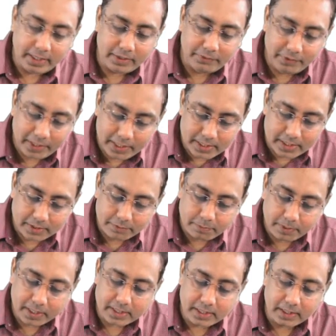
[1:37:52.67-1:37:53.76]
Treat wheeze
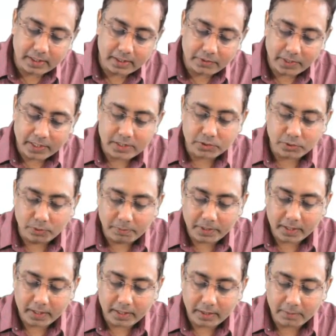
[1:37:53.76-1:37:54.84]
if present, advise
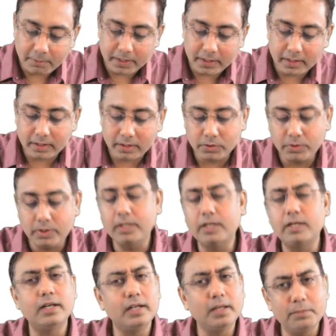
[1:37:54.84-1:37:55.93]
home care and mother to
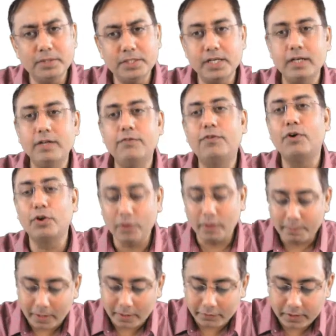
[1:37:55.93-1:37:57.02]
return immediately.
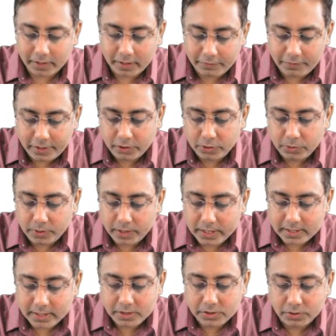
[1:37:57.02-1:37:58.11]
Follow up after every 2
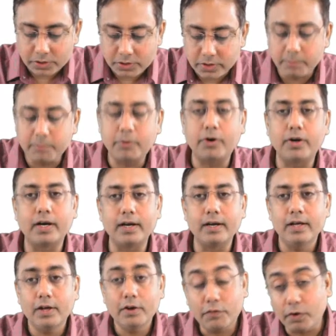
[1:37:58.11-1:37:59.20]
days. This is also important.